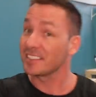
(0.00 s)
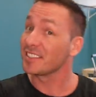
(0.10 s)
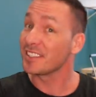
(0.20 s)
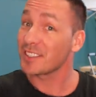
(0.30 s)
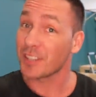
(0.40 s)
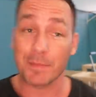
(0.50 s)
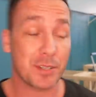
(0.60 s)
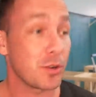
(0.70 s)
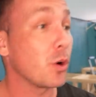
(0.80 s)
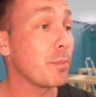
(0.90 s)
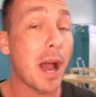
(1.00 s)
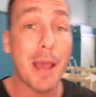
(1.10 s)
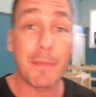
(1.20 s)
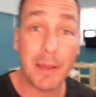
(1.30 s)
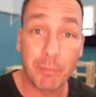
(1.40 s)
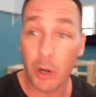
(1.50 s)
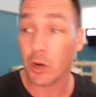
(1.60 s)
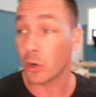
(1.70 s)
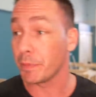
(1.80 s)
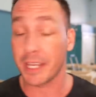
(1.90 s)
is in the description, or buy my
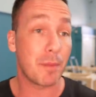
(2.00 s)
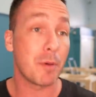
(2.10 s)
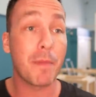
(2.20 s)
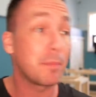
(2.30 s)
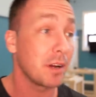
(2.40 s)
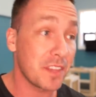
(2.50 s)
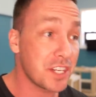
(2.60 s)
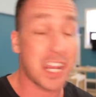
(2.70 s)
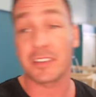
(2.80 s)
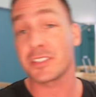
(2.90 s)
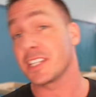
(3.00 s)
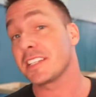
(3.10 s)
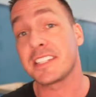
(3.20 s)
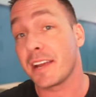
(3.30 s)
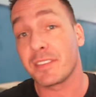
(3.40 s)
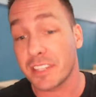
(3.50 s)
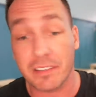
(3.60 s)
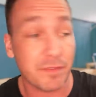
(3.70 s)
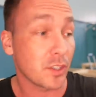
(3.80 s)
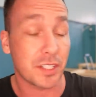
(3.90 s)
book, or become a member of the channel so you can see
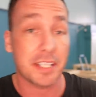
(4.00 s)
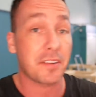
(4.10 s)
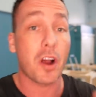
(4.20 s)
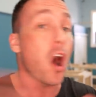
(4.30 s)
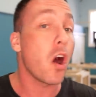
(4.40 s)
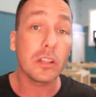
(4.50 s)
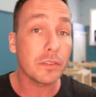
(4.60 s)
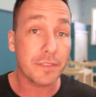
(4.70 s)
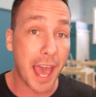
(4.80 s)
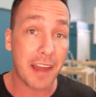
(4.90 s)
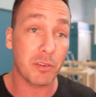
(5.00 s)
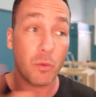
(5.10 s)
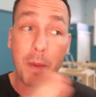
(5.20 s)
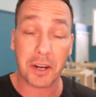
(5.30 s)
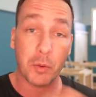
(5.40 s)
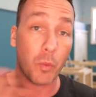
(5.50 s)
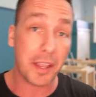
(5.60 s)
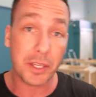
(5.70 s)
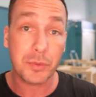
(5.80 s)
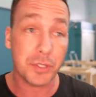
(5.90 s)
everything first, etc. All of that, no matter
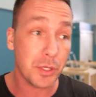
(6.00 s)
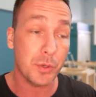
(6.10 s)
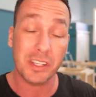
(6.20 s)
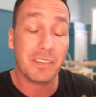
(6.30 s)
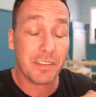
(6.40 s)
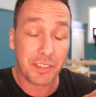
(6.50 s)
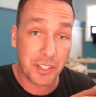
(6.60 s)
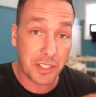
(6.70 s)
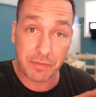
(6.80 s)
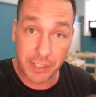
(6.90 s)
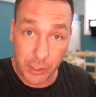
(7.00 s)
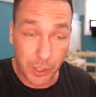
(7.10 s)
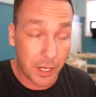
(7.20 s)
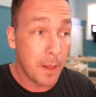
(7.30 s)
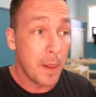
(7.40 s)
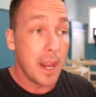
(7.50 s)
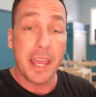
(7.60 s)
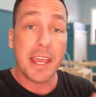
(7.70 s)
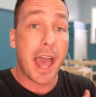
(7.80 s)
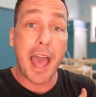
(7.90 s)
what you do, even if you're just a viewer,
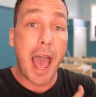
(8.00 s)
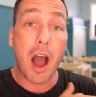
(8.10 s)
eh,